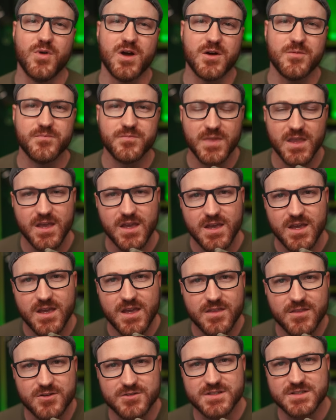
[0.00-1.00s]
Well,
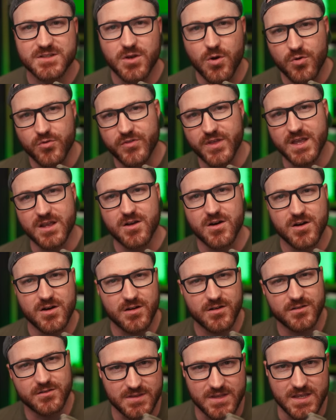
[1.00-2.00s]
there's this whole thing
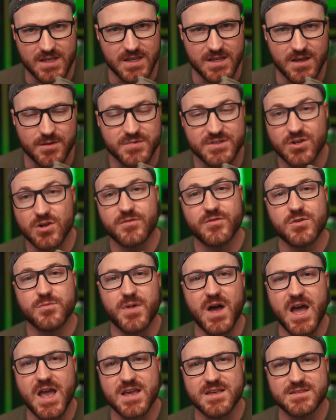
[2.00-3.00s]
called the observer
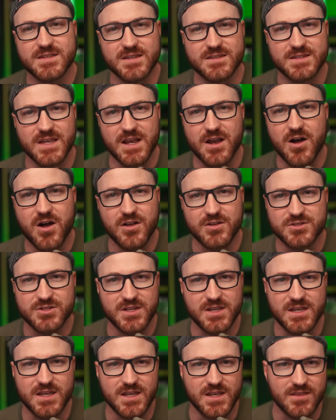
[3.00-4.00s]
bias in
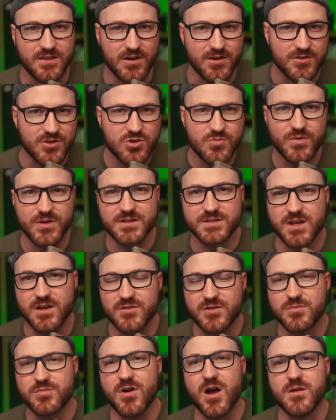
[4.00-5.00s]
psychology, and there are numerous
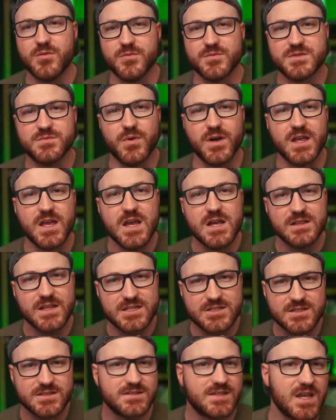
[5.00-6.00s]
other problems, but
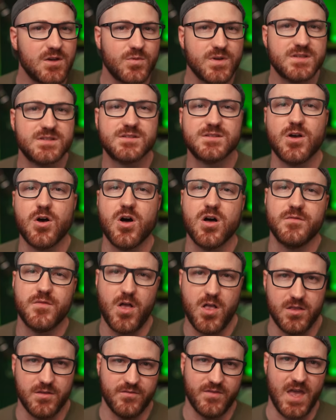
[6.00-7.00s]
let's just say we solve
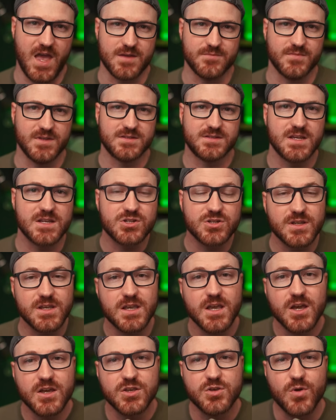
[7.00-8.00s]
all of that.
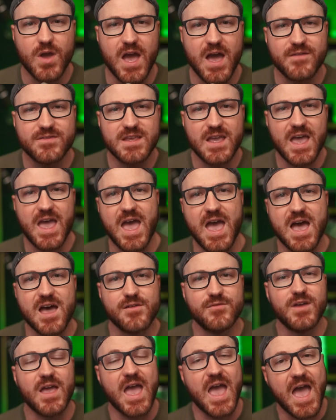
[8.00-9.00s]
Essentially, you have to
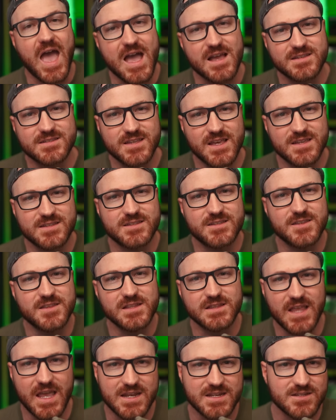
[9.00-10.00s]
have access to
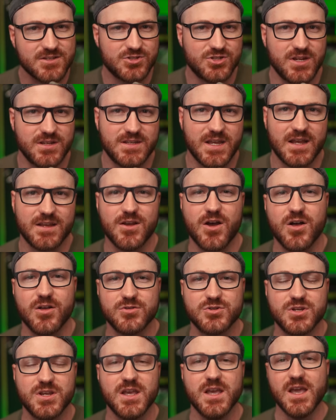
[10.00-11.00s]
the latest cheat
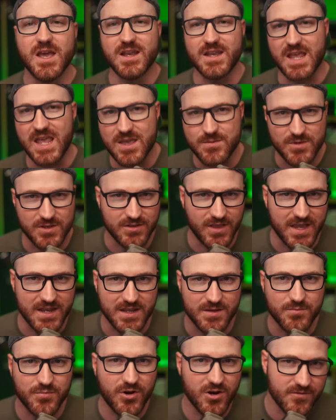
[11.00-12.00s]
technology and emulate
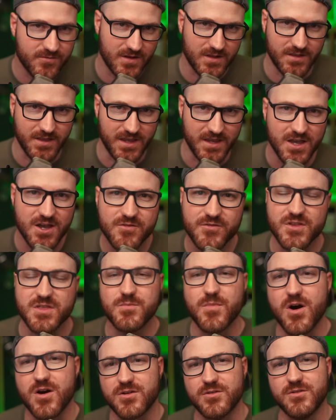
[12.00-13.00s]
it perfectly for the
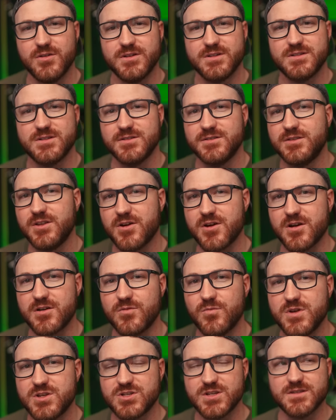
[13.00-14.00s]
model to
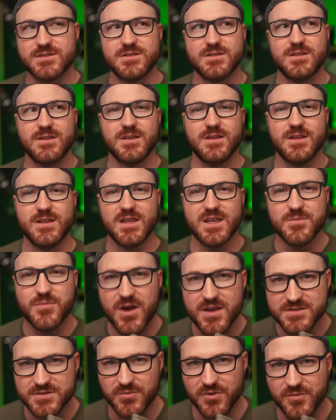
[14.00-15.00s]
learn, which is
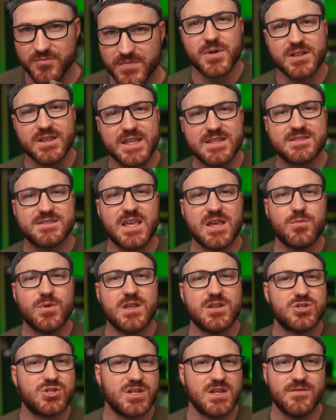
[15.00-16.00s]
impossible. But let's say
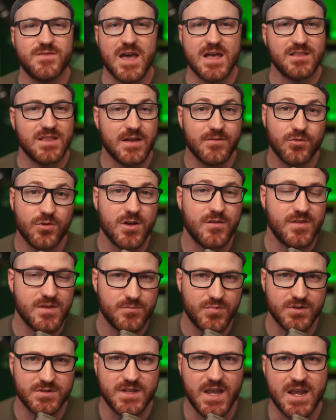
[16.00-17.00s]
we achieve that level of
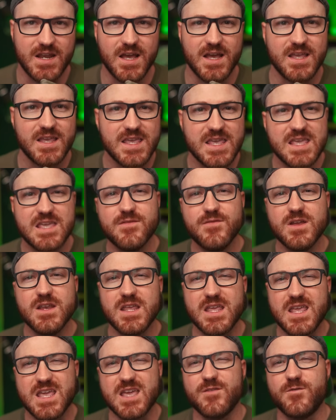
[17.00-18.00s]
input data. Even
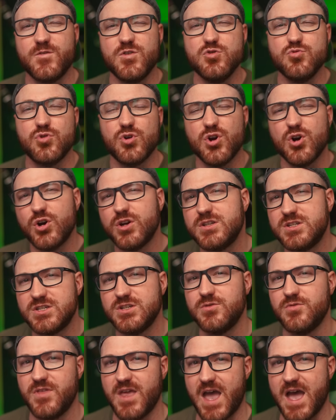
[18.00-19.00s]
if you could
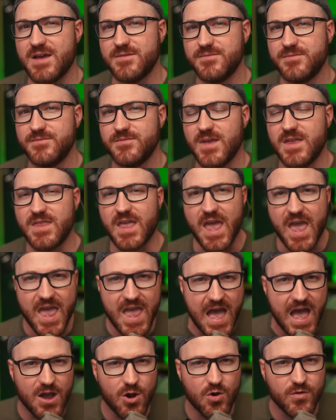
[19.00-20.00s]
do that, and the
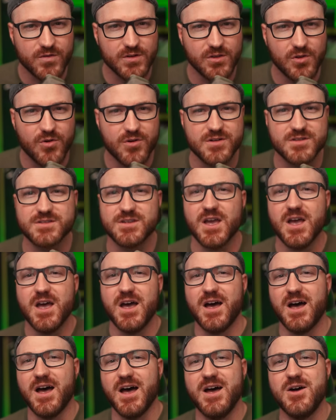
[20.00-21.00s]
AI overlords
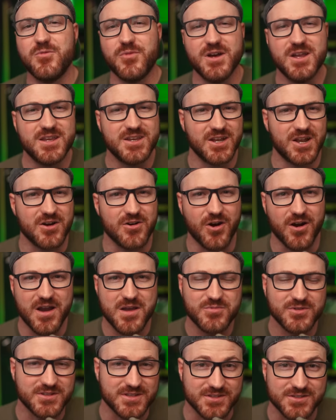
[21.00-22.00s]
are
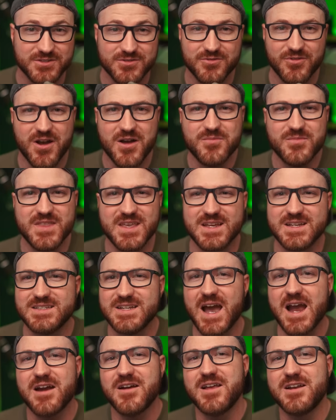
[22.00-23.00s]
able to scrub the
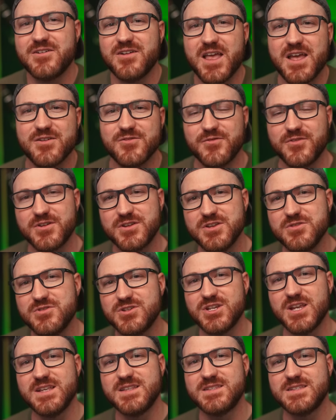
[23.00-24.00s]
entire internet for new
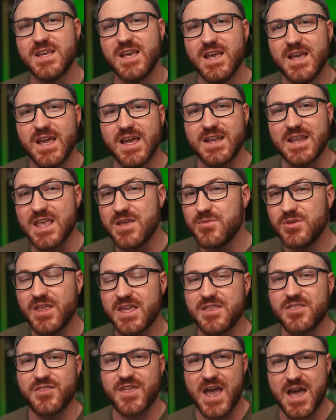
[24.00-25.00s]
cheats and
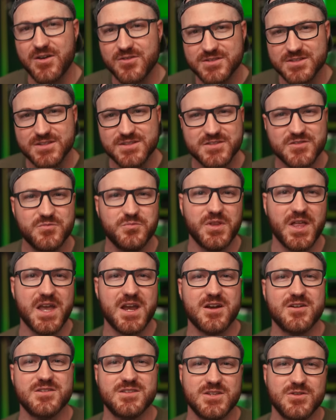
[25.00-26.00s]
emulate thousands of
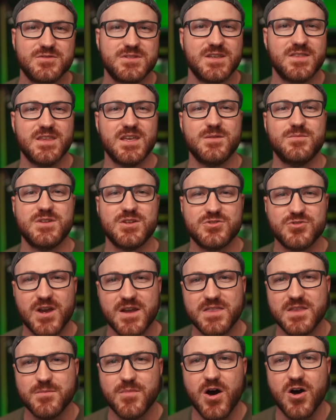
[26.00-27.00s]
players using them to
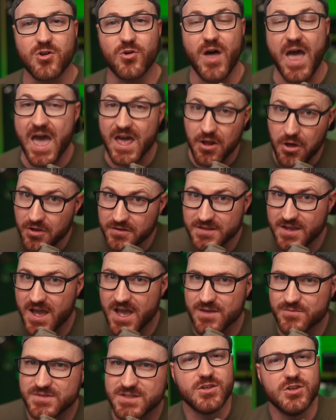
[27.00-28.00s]
train the model at all
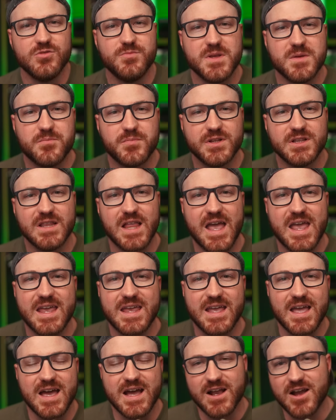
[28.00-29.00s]
times, you'd be
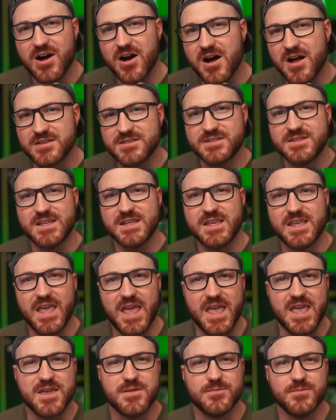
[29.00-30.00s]
playing a constant
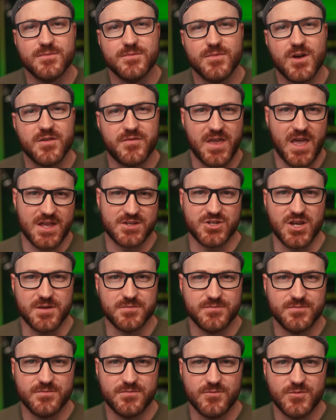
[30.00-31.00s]
game of
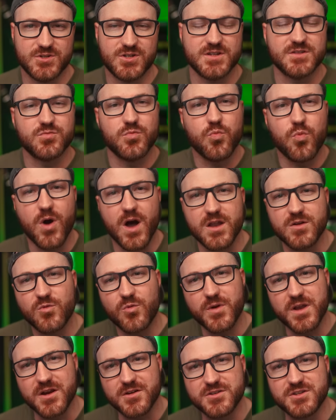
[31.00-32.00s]
catch-up, which is what
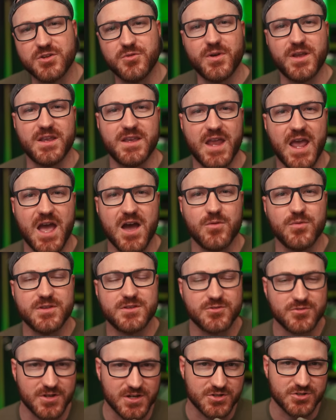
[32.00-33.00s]
we are doing now with
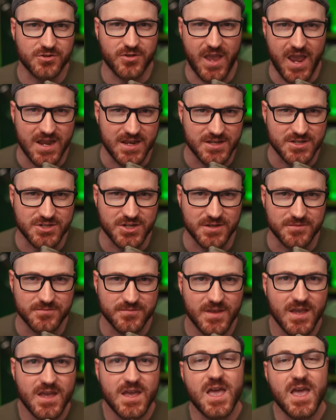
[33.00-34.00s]
traditional anti-cheat,
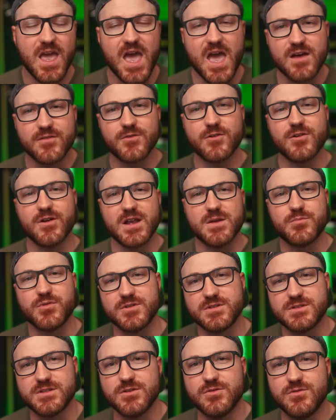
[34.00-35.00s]
ever in
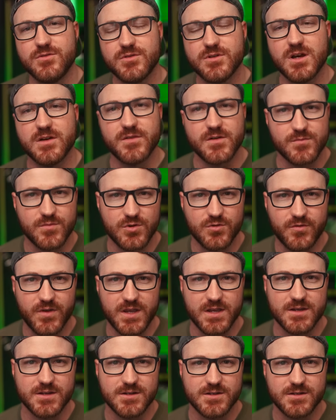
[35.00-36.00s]
pursuit of a
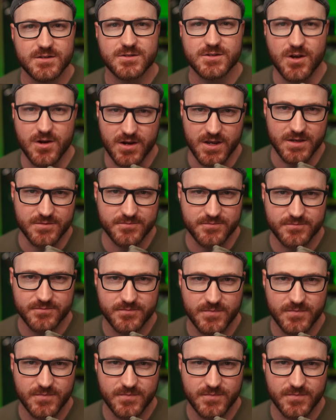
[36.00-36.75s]
moving target.